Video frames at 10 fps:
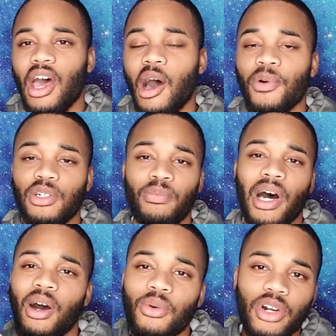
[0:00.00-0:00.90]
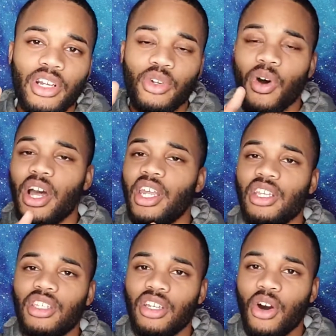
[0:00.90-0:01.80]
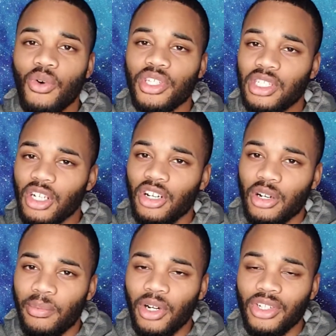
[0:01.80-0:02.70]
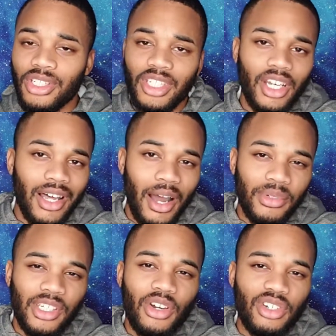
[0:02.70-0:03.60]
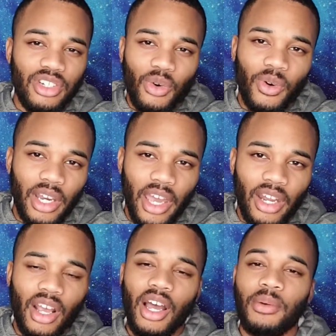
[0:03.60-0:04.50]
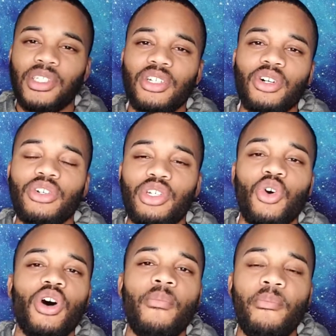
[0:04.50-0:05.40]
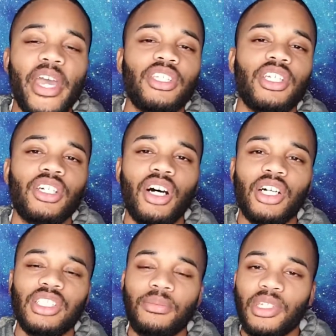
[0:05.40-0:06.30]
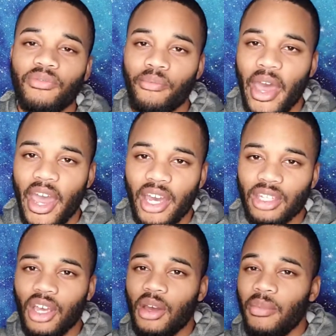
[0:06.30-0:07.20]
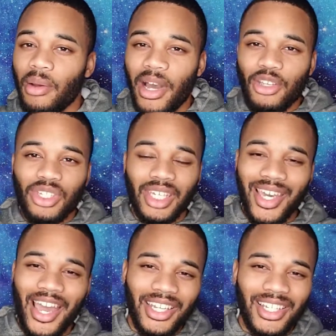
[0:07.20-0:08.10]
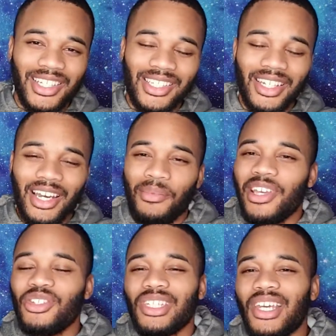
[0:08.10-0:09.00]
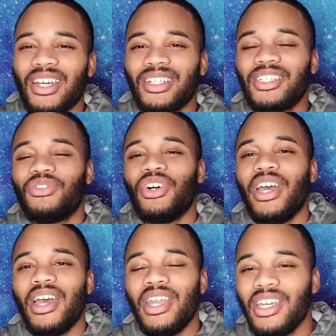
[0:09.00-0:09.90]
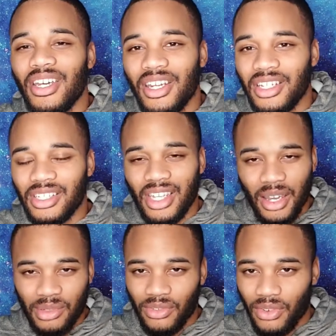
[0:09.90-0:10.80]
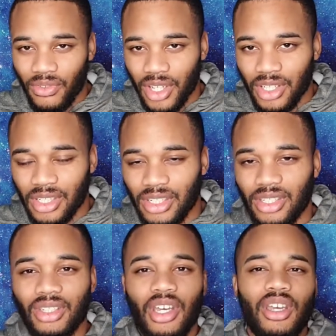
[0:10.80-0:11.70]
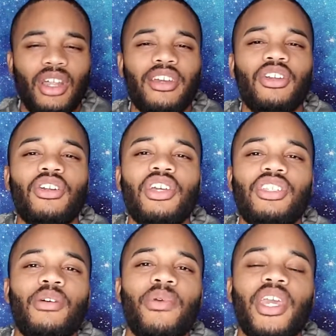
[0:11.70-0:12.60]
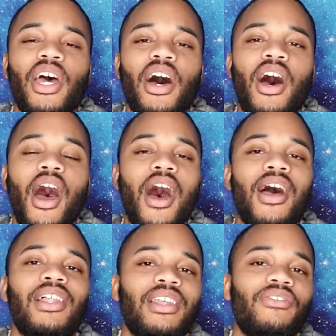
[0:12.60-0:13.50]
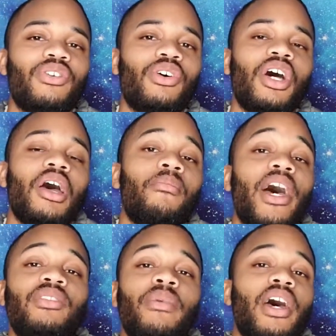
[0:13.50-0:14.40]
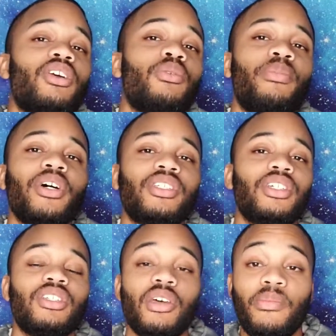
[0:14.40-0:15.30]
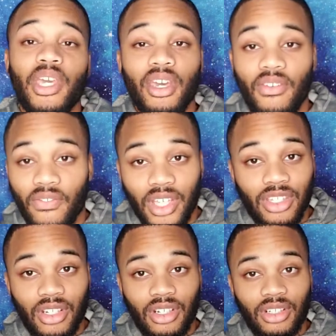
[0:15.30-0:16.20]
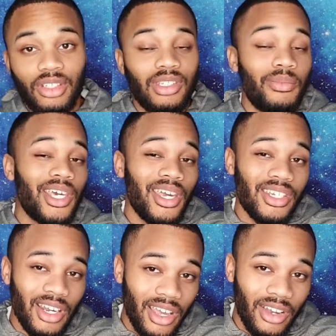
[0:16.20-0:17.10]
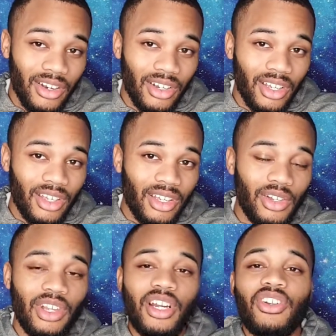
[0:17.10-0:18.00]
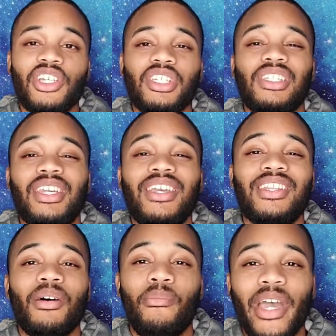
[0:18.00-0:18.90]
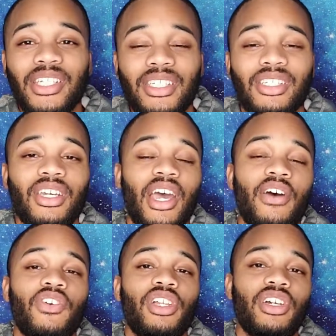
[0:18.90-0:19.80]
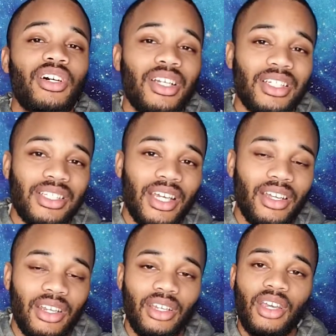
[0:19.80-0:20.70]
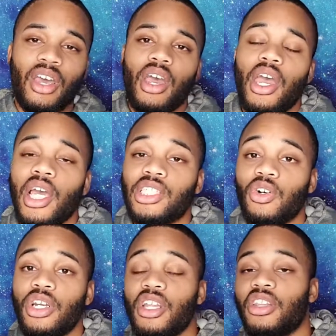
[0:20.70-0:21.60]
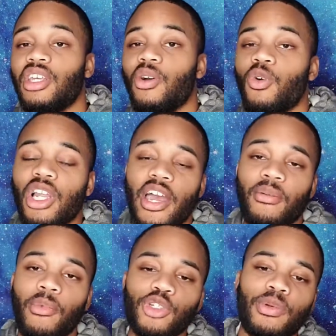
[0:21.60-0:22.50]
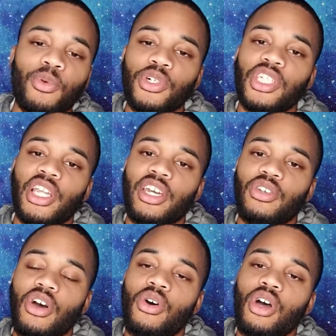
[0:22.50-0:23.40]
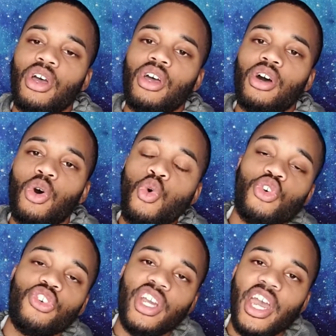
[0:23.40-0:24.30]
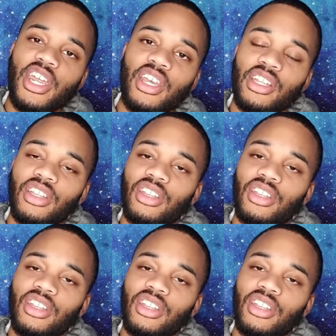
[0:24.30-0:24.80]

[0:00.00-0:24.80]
how much power do I need to go into certain components? Yeah, like I'm still doing that. I'm still doing basic concepts of math. But am I using calculus? I'm not using calculus for any of these types of inventions. Like, you don't need to be a high level mathematical person to be an inventor, to be an engineer. You literally just need the basics and have clear understanding. And so another thing where like most people will say, like, you know, who created